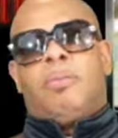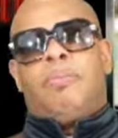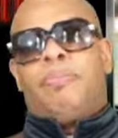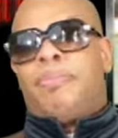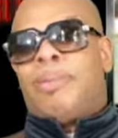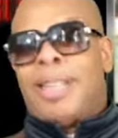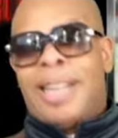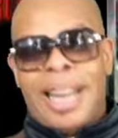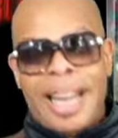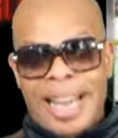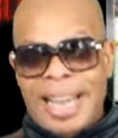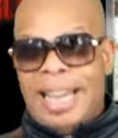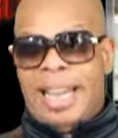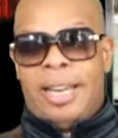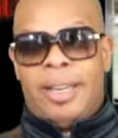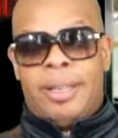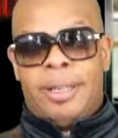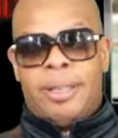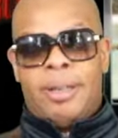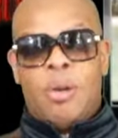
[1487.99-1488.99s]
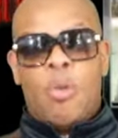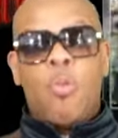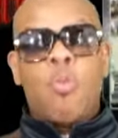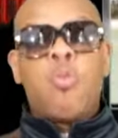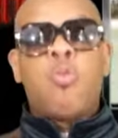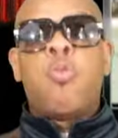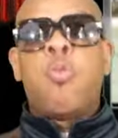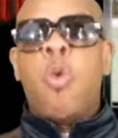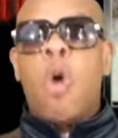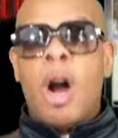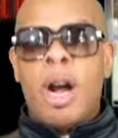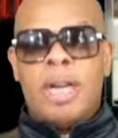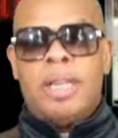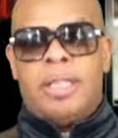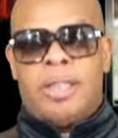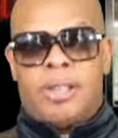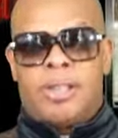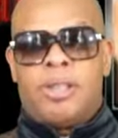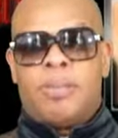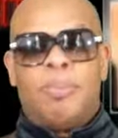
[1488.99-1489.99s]
play it
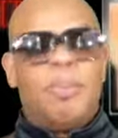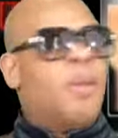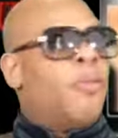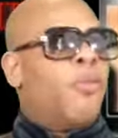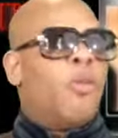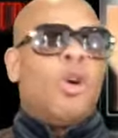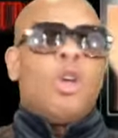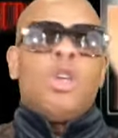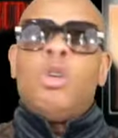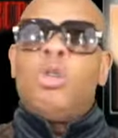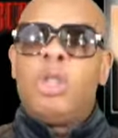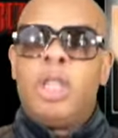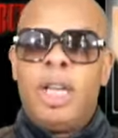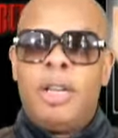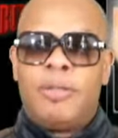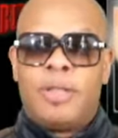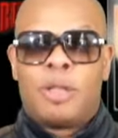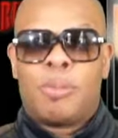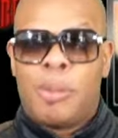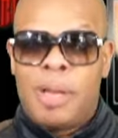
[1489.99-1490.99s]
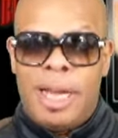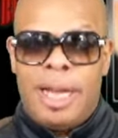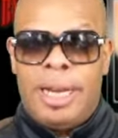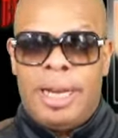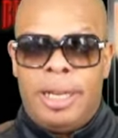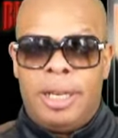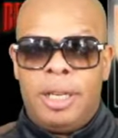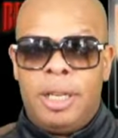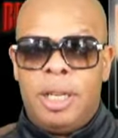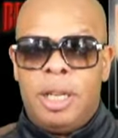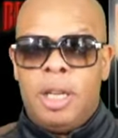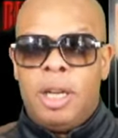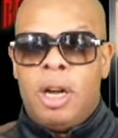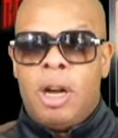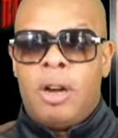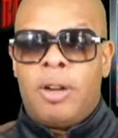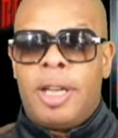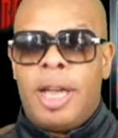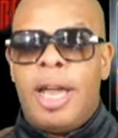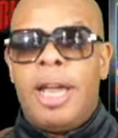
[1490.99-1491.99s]
once before you leave this planet,
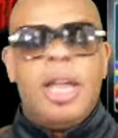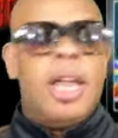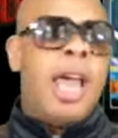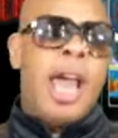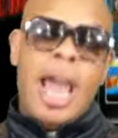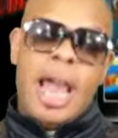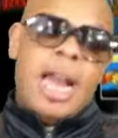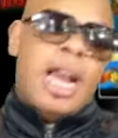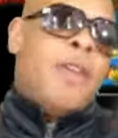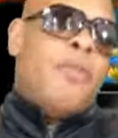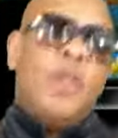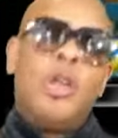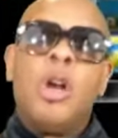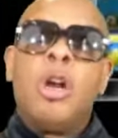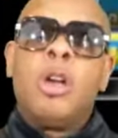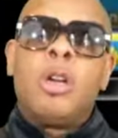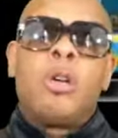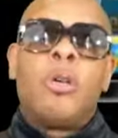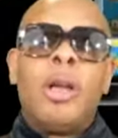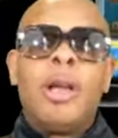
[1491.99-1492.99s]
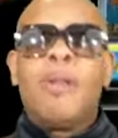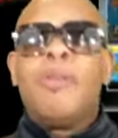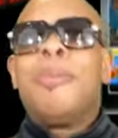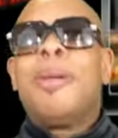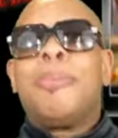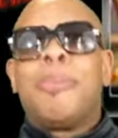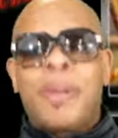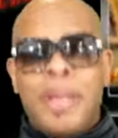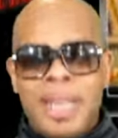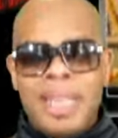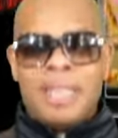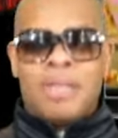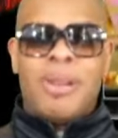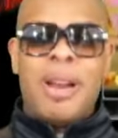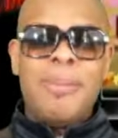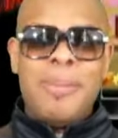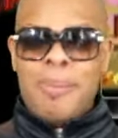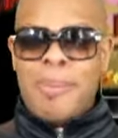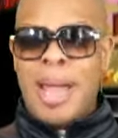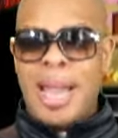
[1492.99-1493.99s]
okay? And if you don't agree with me, please
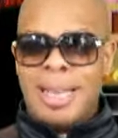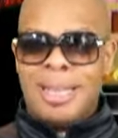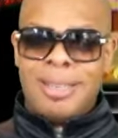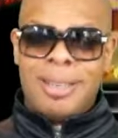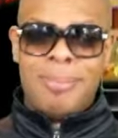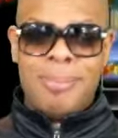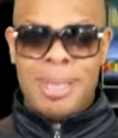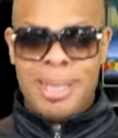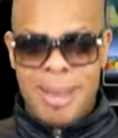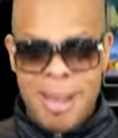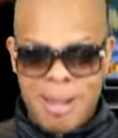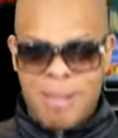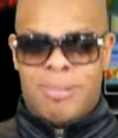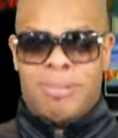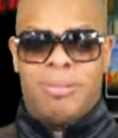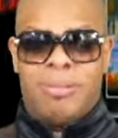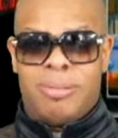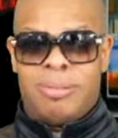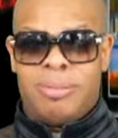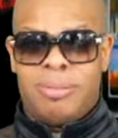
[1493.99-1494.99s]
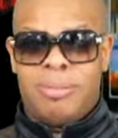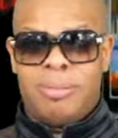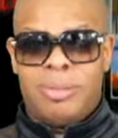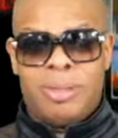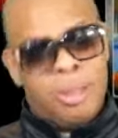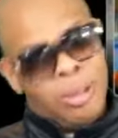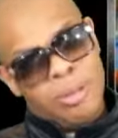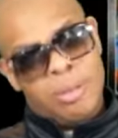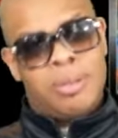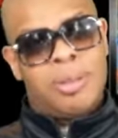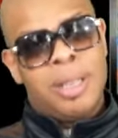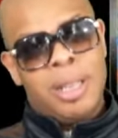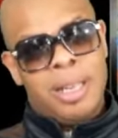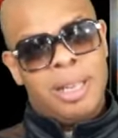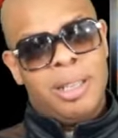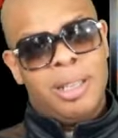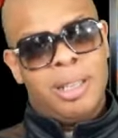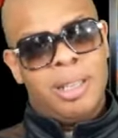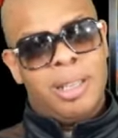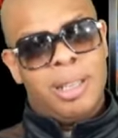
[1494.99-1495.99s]
write me back and let me know. You know what I'm
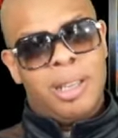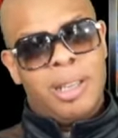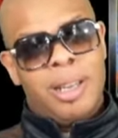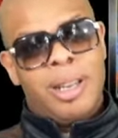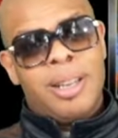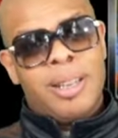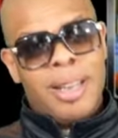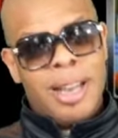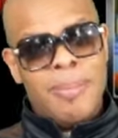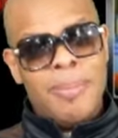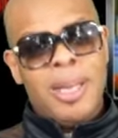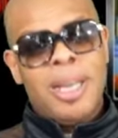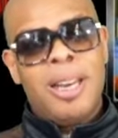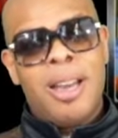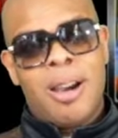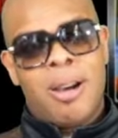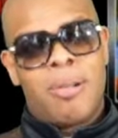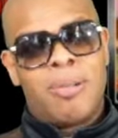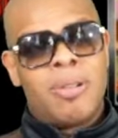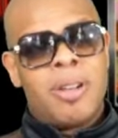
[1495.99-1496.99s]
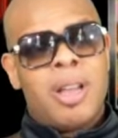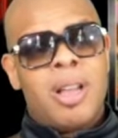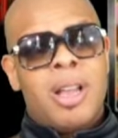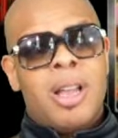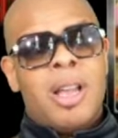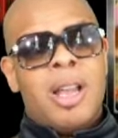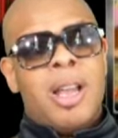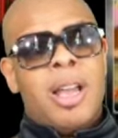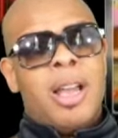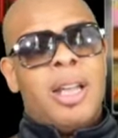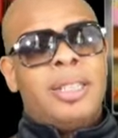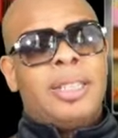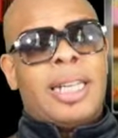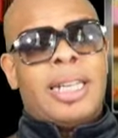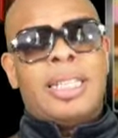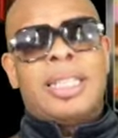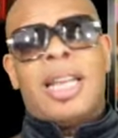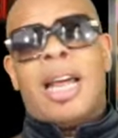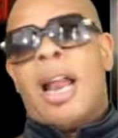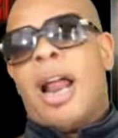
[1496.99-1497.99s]
saying? Let me know. Check
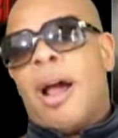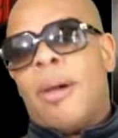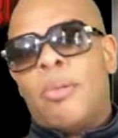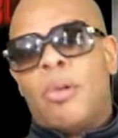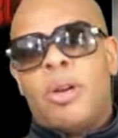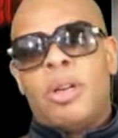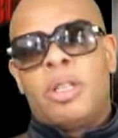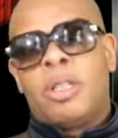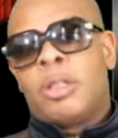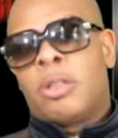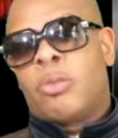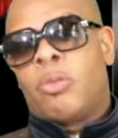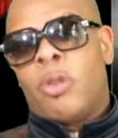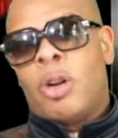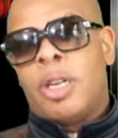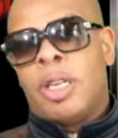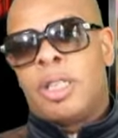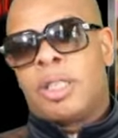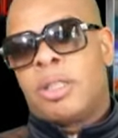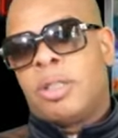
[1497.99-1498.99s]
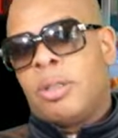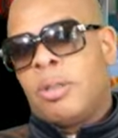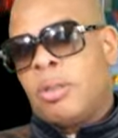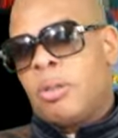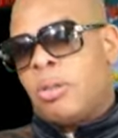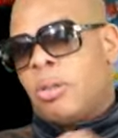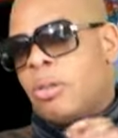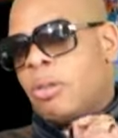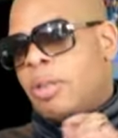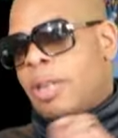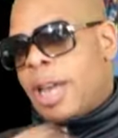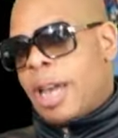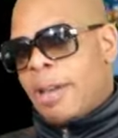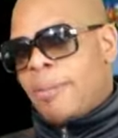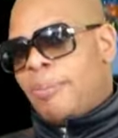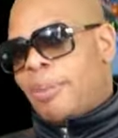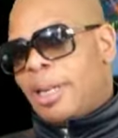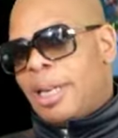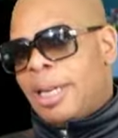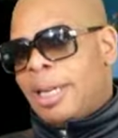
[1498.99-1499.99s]
this out. I'm going to just run this little
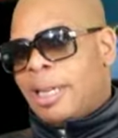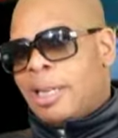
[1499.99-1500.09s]
gameplay